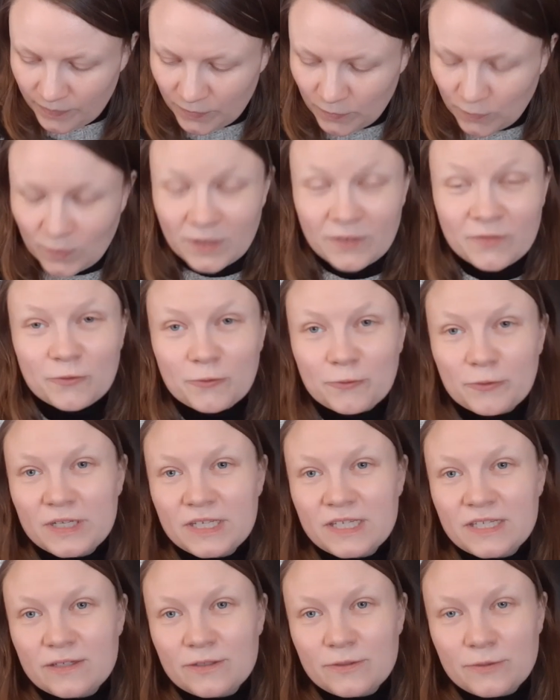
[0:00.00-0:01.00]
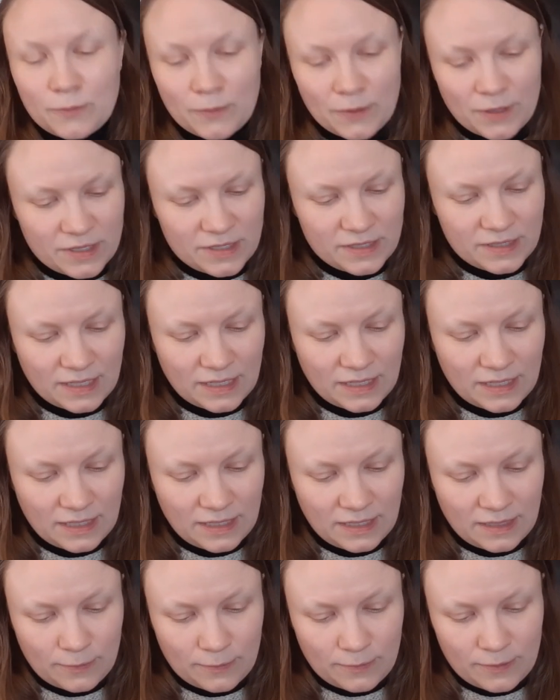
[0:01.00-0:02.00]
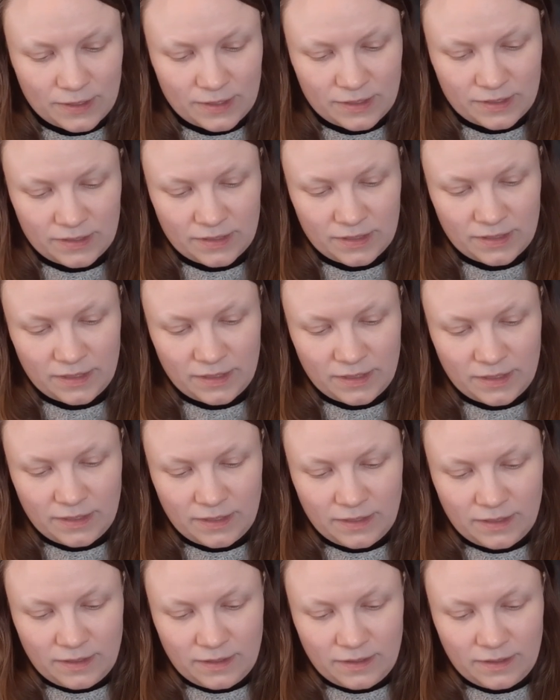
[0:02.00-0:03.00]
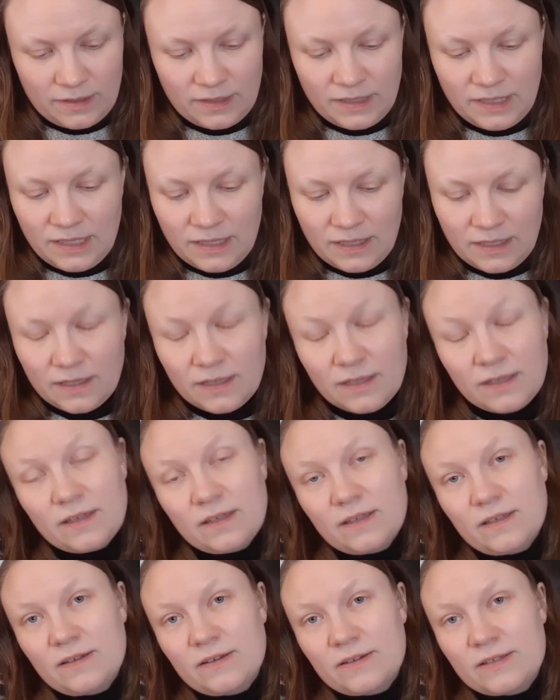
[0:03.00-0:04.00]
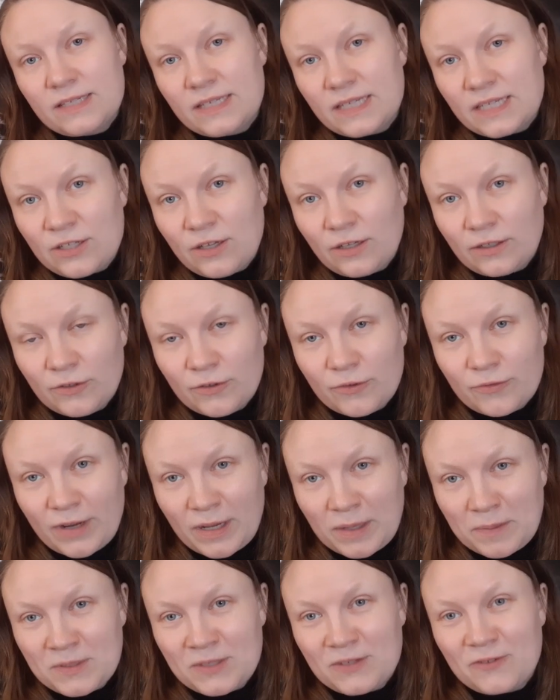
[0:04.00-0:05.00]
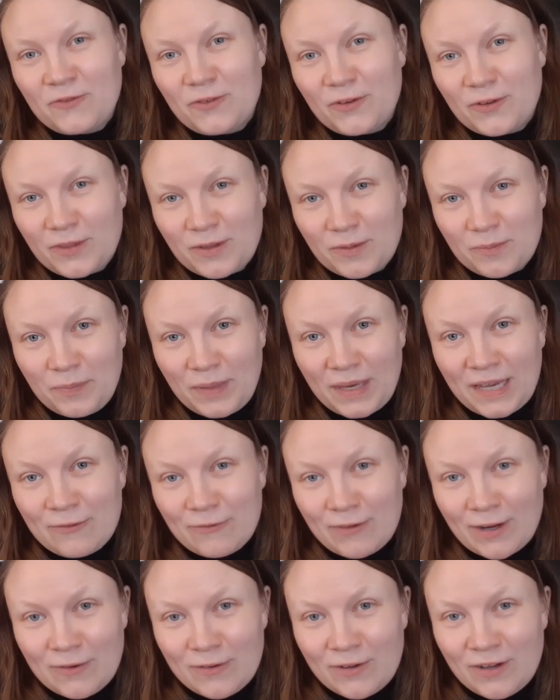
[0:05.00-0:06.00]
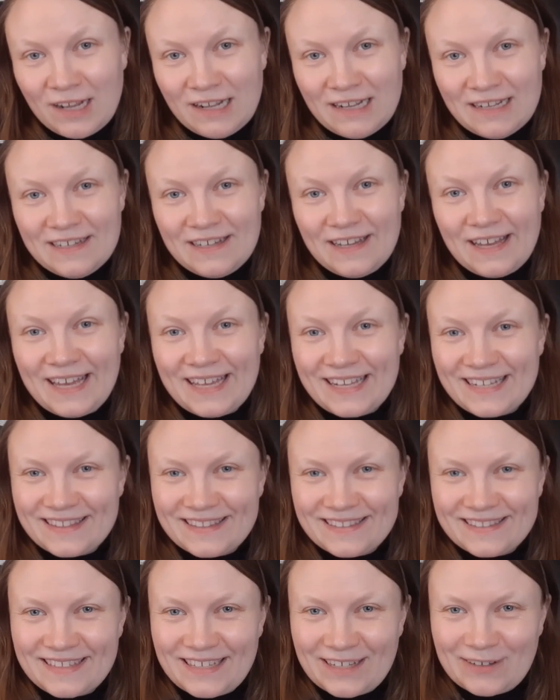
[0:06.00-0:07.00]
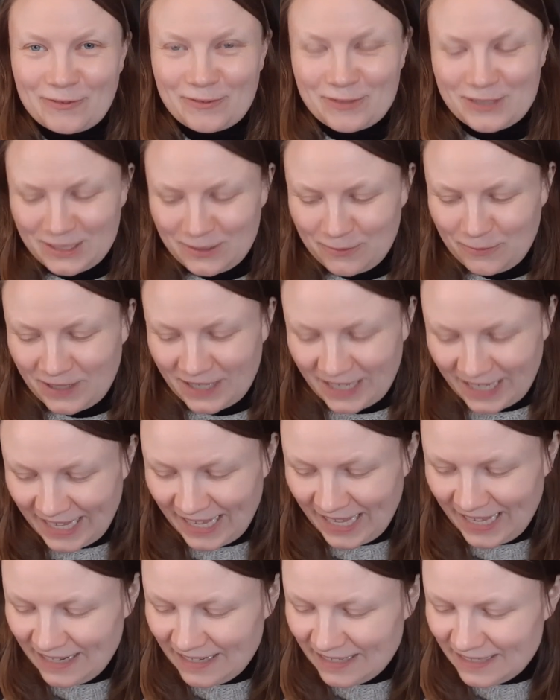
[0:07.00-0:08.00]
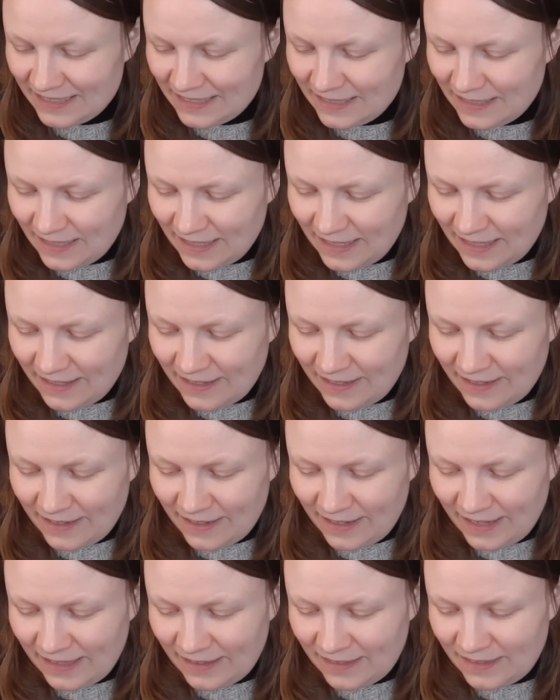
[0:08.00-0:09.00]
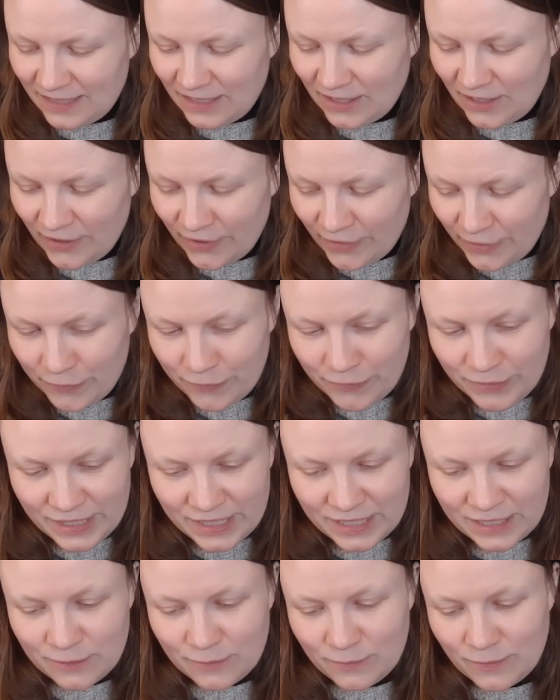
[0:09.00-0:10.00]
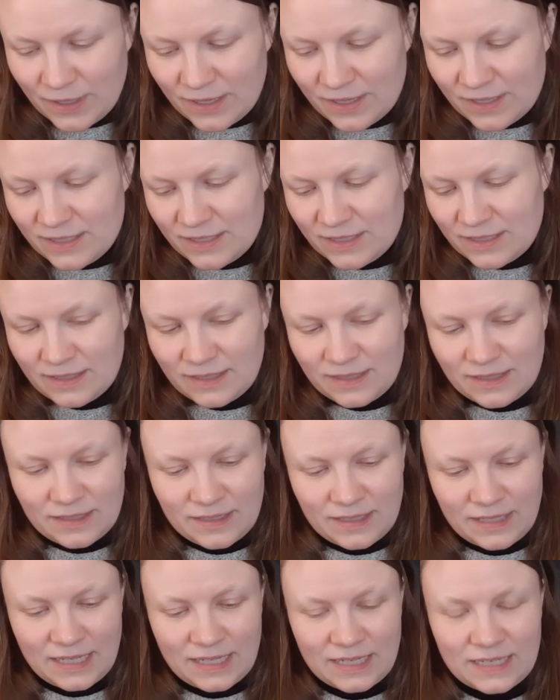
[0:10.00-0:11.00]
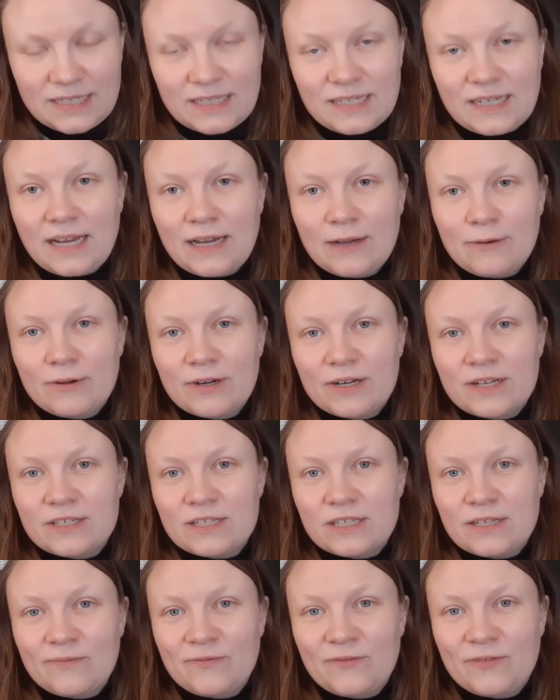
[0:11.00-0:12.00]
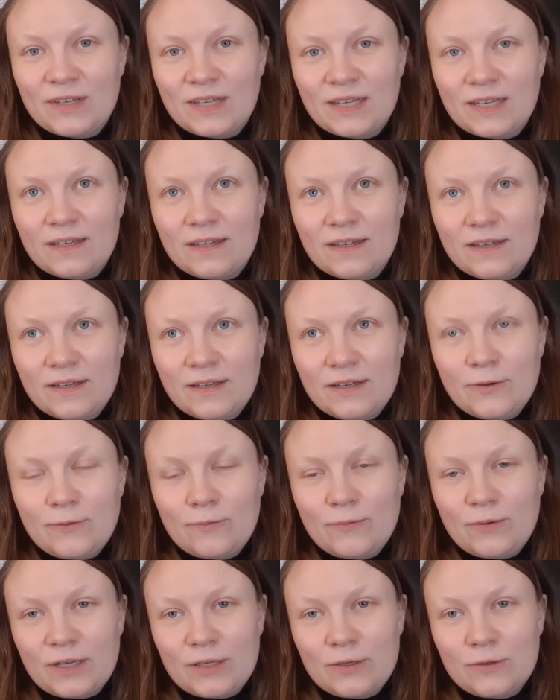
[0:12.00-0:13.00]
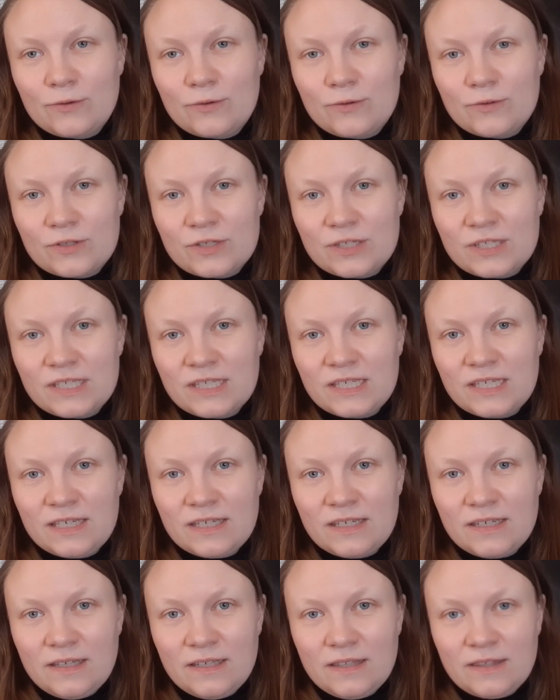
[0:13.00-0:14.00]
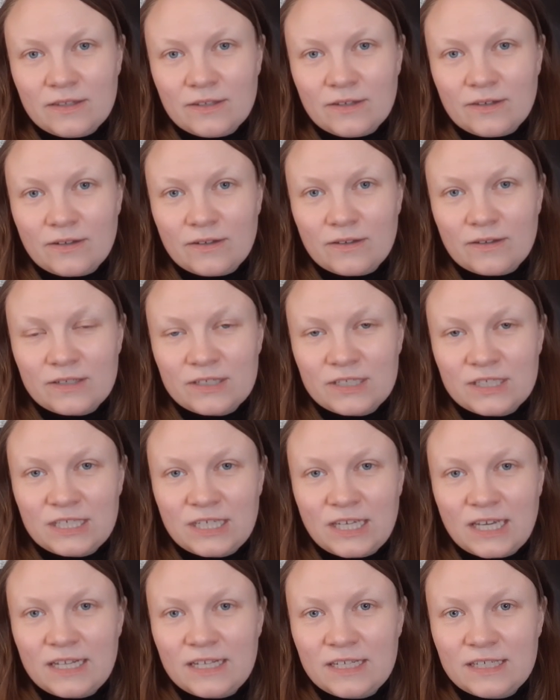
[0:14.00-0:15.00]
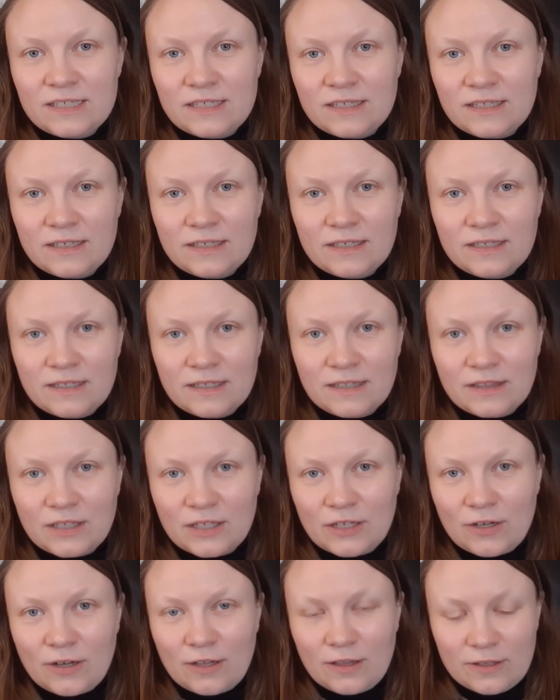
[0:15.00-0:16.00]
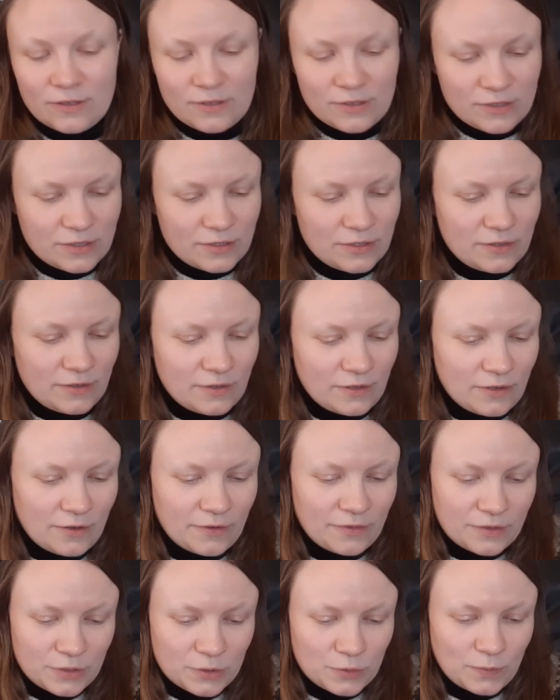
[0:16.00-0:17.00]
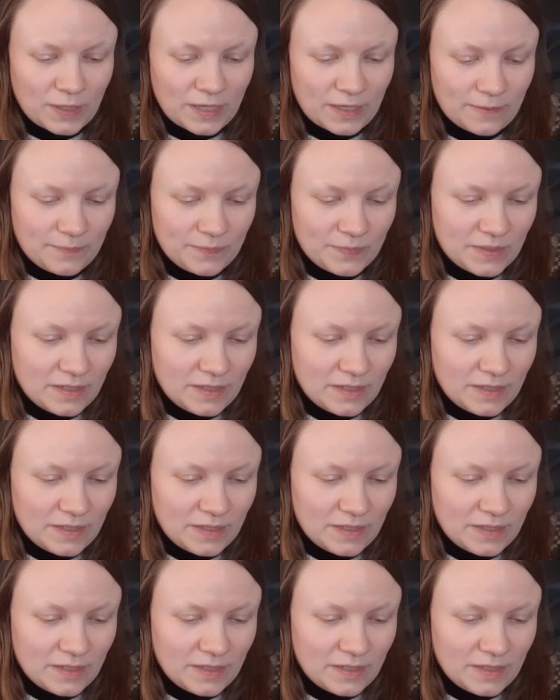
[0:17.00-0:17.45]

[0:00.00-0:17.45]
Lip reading: one of the reasons was that it was needing 600 grams for the background color, and that was what I had. And the other reason was that I wanted something where you could see the changing in the colors on the sweater.